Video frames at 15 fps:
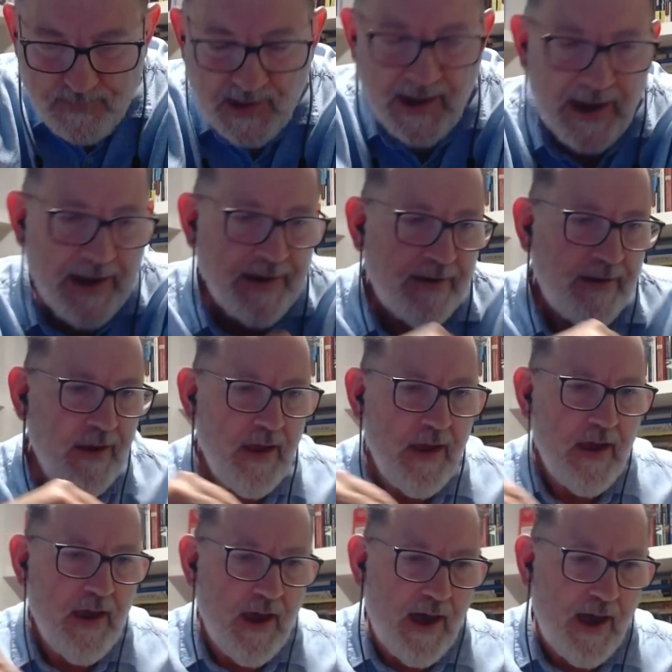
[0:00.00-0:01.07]
And
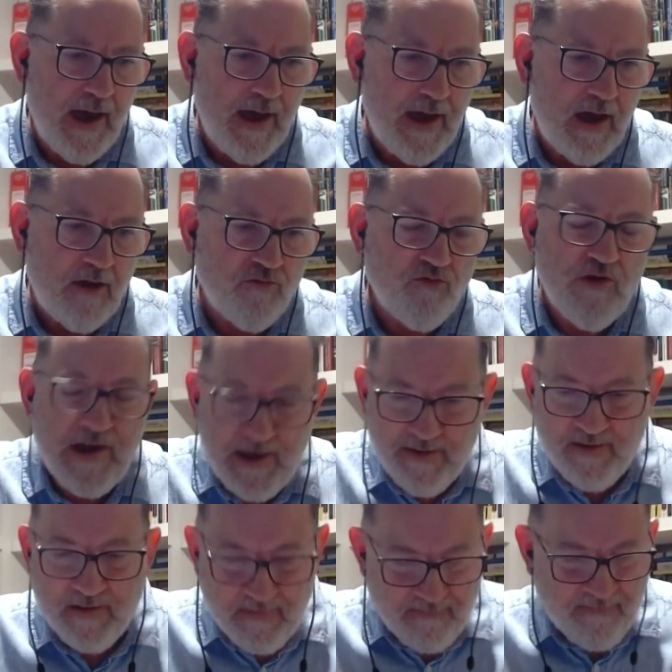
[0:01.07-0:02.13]
a
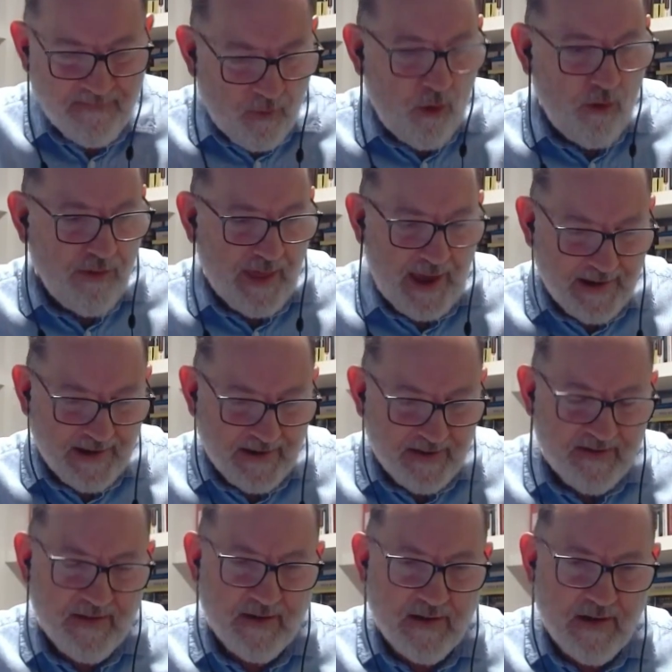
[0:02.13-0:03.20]
reason for that is
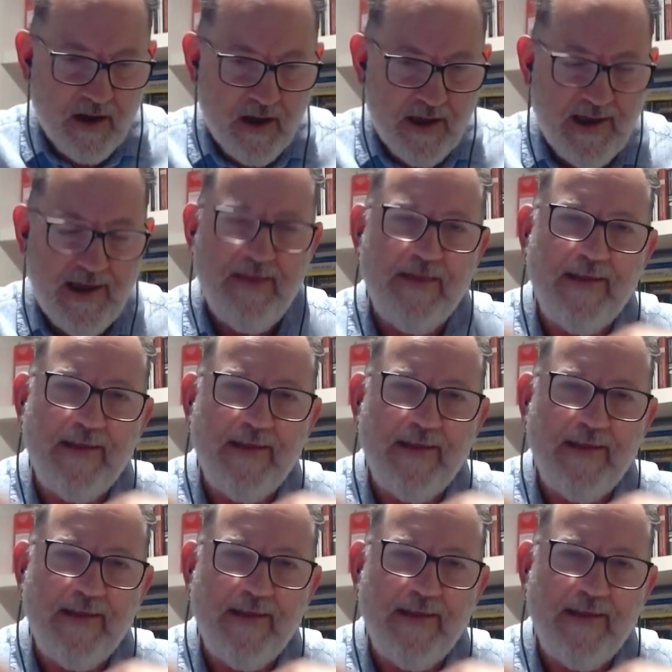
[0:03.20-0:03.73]
that in